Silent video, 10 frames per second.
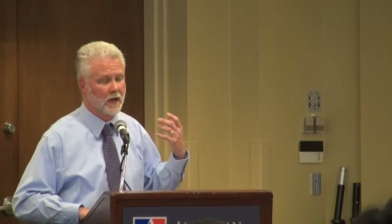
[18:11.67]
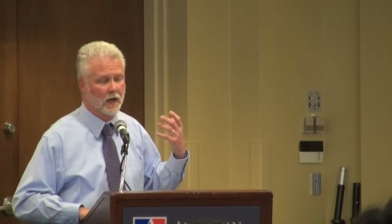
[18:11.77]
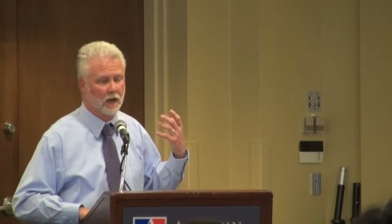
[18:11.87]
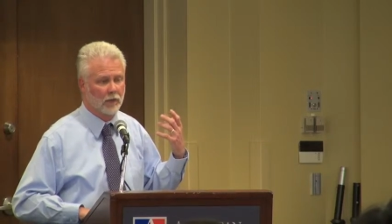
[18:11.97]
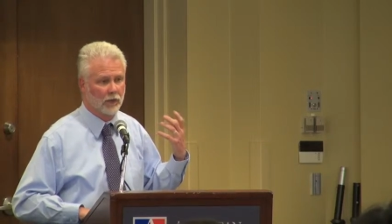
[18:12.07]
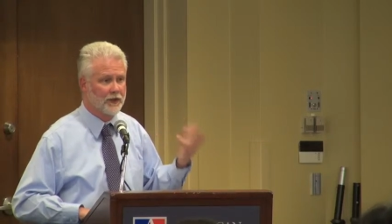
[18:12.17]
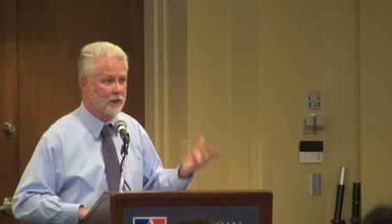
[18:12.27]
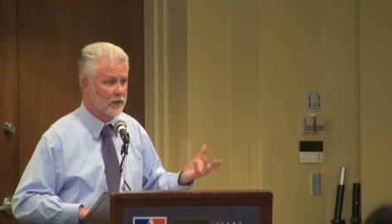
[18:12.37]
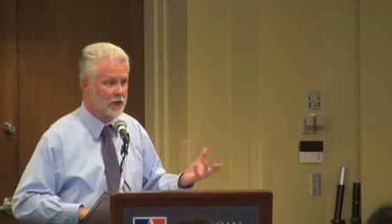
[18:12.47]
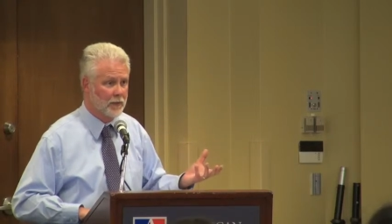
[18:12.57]
um,
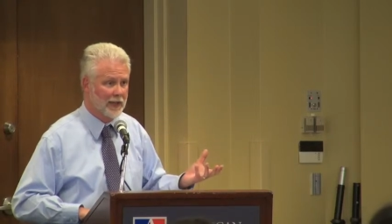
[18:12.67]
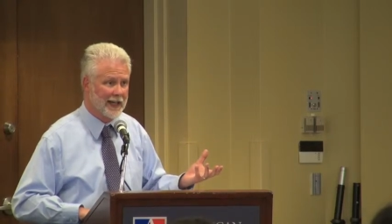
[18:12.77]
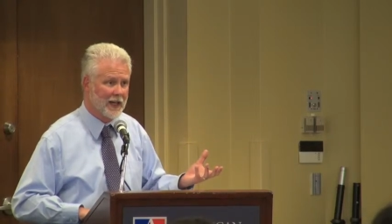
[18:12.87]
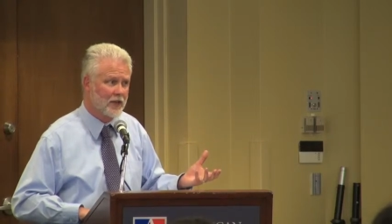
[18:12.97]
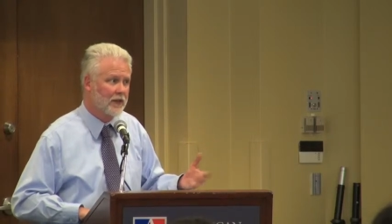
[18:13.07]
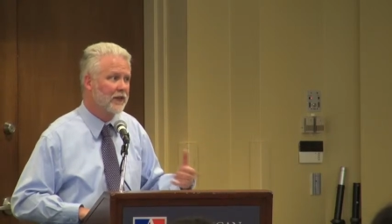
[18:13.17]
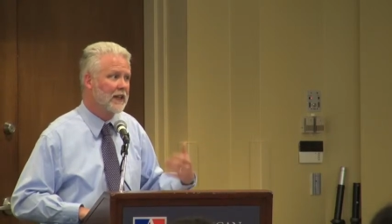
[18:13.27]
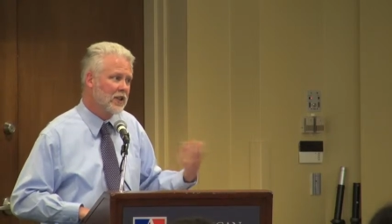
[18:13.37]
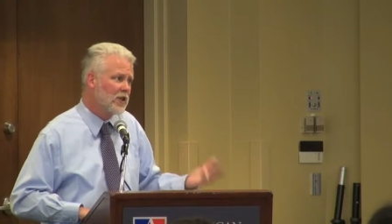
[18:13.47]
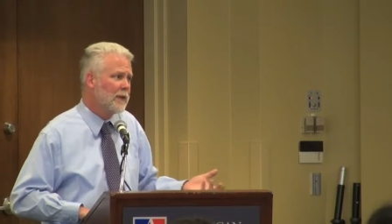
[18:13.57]
research communications,
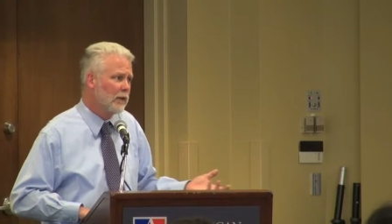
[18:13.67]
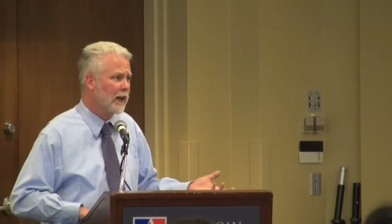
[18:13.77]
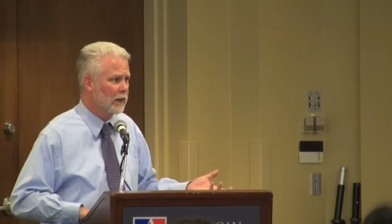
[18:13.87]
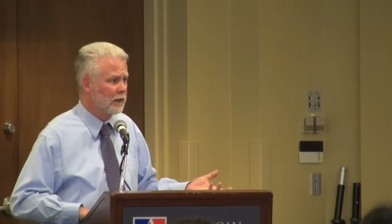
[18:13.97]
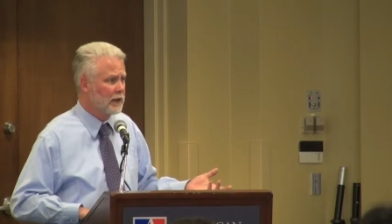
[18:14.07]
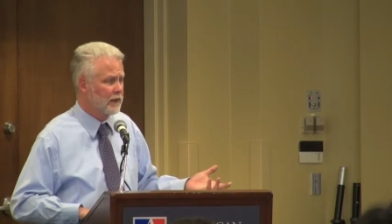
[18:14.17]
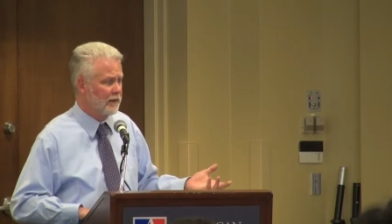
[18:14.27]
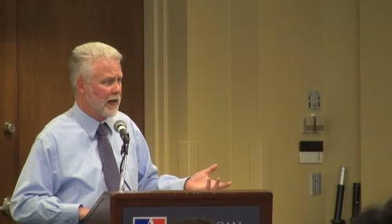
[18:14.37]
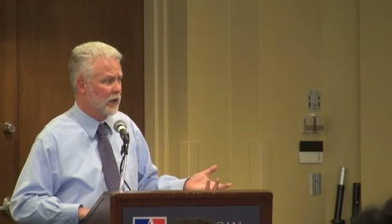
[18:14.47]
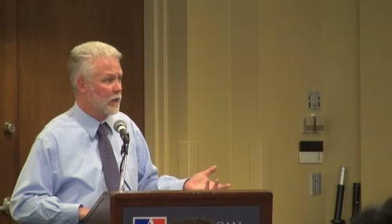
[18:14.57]
it should be regularly
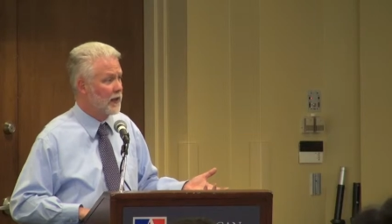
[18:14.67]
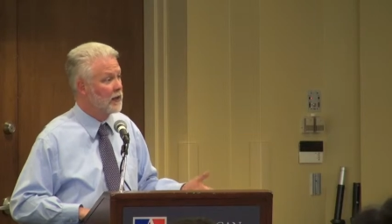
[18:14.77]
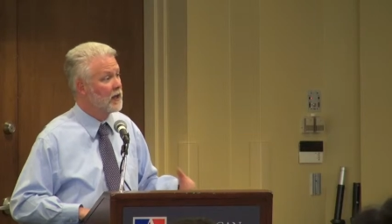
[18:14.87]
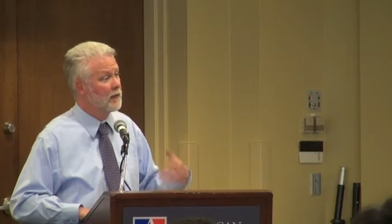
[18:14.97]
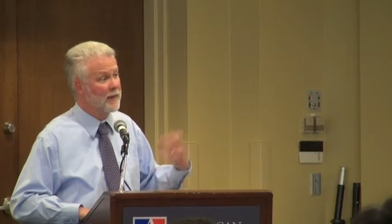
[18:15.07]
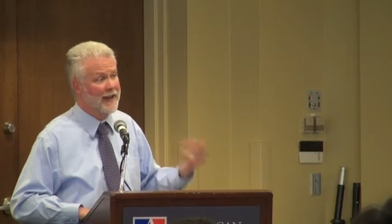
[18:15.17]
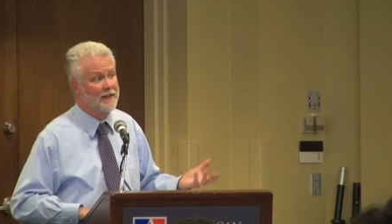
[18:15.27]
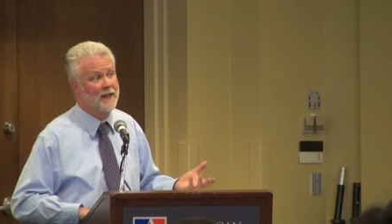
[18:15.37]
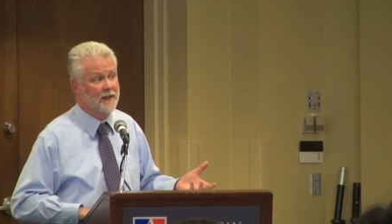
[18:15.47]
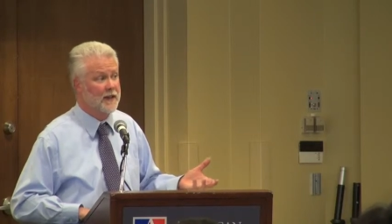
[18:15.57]
evaluated by a
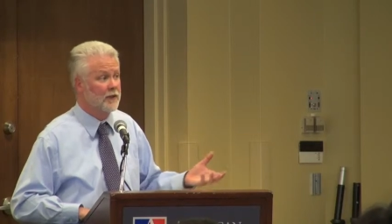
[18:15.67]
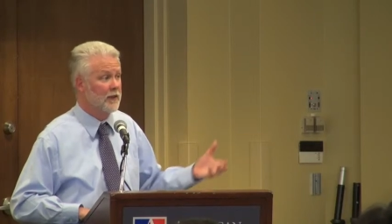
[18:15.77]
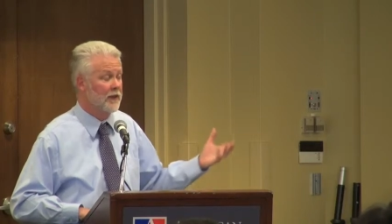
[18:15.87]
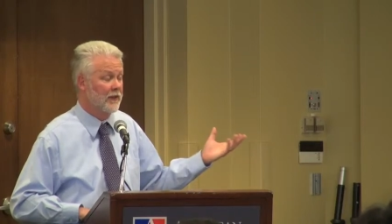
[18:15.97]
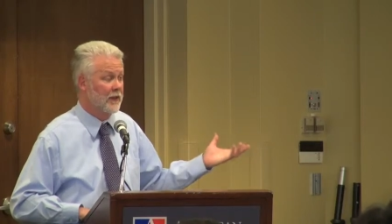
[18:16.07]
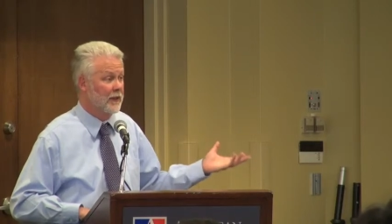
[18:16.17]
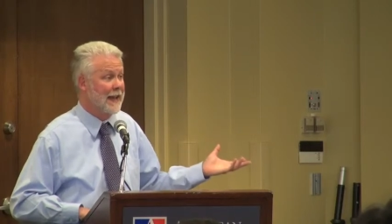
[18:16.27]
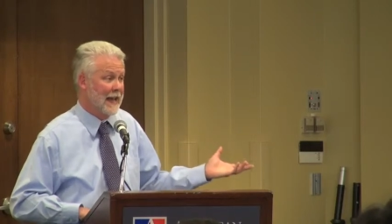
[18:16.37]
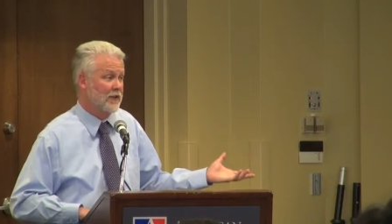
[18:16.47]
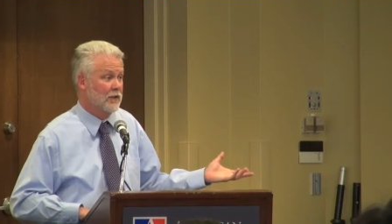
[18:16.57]
disinterested
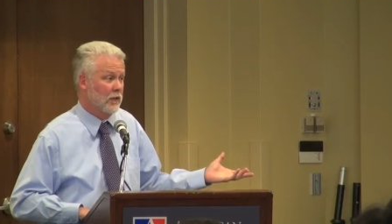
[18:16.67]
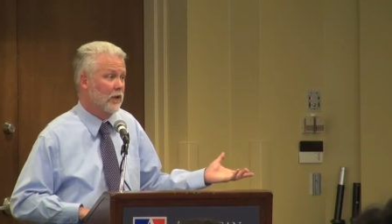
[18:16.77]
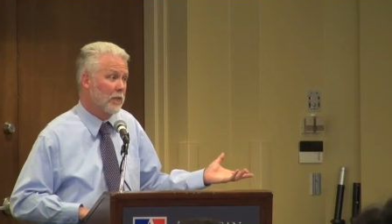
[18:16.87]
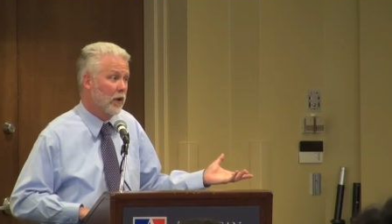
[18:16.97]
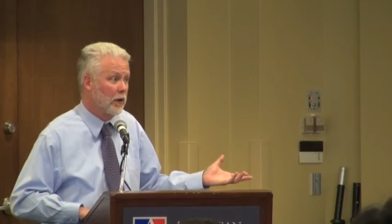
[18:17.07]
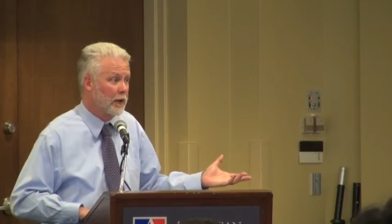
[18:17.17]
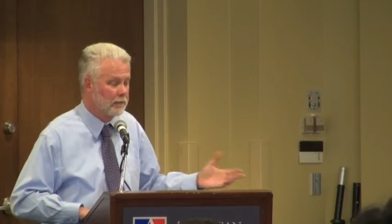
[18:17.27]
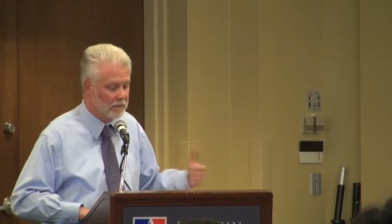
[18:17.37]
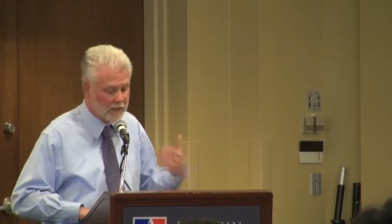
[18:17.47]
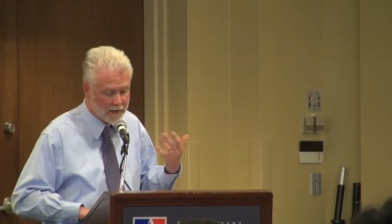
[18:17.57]
external party.
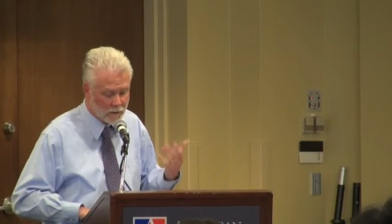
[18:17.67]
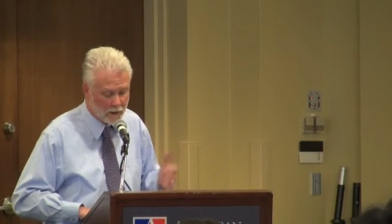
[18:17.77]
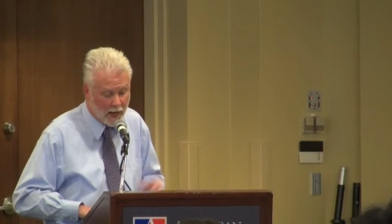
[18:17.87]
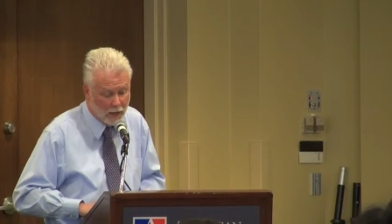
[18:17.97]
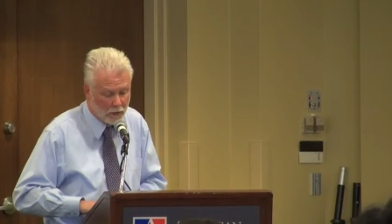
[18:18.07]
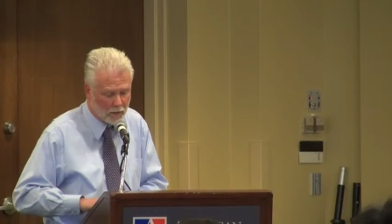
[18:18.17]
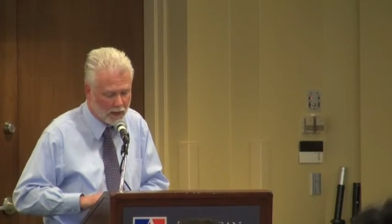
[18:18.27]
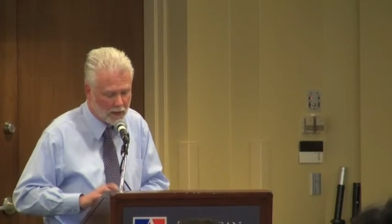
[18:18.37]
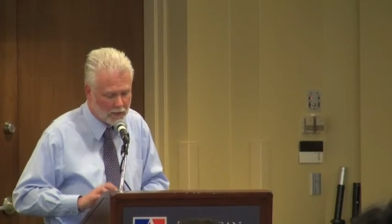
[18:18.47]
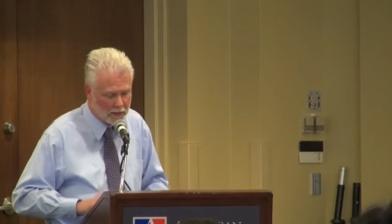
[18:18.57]
That's what I would
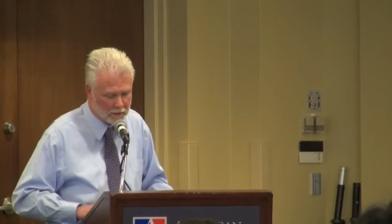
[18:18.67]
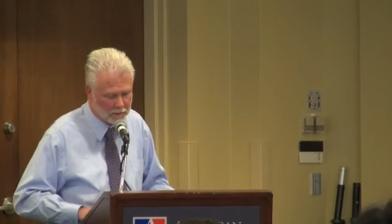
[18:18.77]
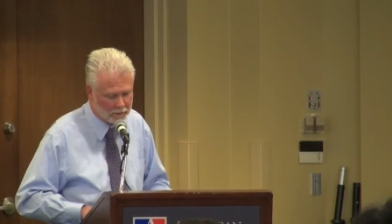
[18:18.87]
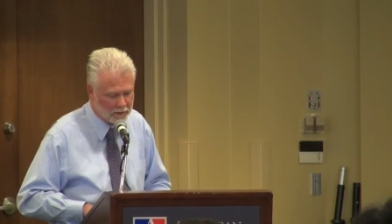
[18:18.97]
recommend.